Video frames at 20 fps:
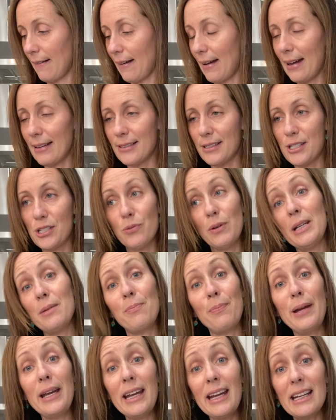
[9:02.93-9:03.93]
and sweet
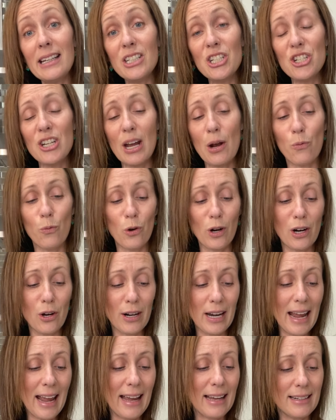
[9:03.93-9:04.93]
peach, and we're
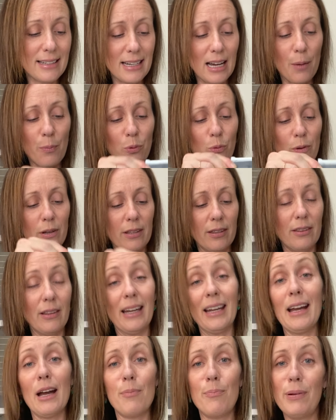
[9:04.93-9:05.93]
gonna end up with
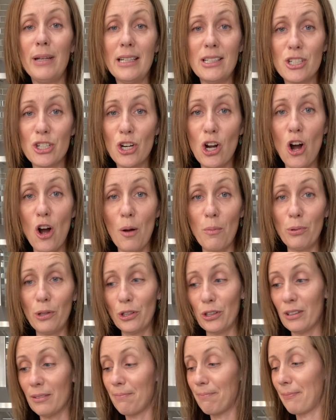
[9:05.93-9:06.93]
like a peach
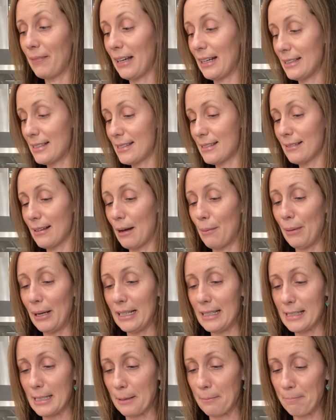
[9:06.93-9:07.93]
cobbler. It's
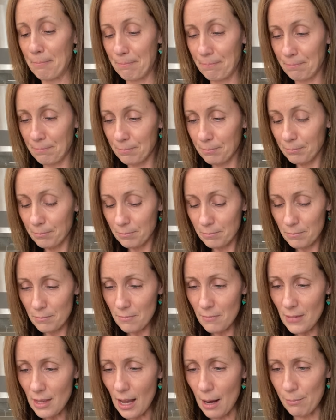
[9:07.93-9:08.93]
amazing.
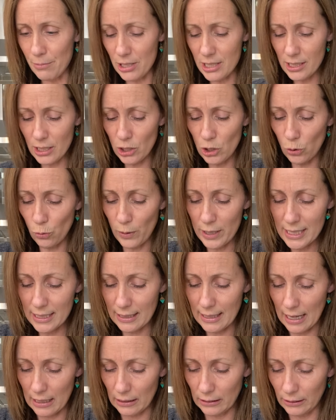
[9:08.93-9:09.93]
I'm just gonna whisk
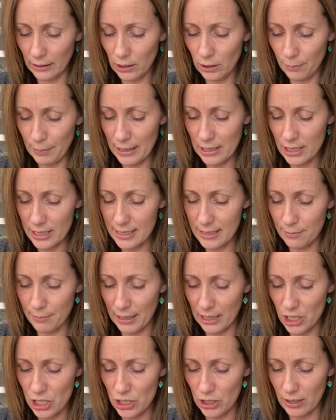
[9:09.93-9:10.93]
that a little bit just to
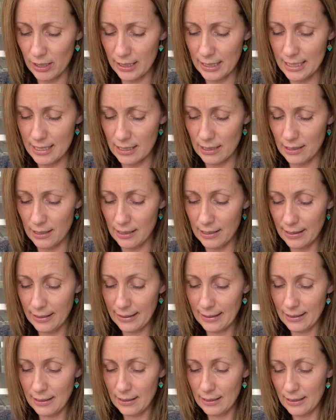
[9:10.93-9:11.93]
make sure it doesn't
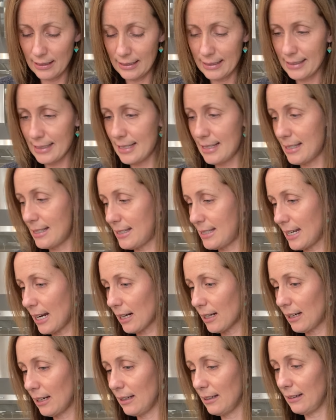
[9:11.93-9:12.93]

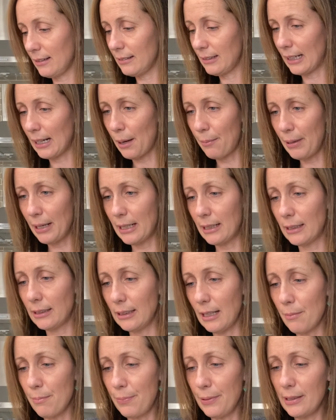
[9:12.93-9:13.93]
stick like a big
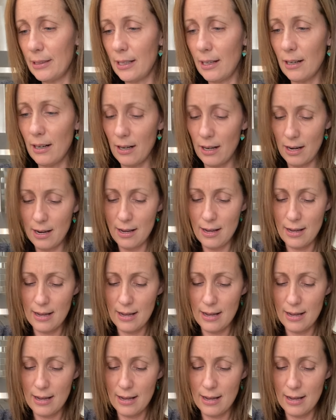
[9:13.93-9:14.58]
clump in there.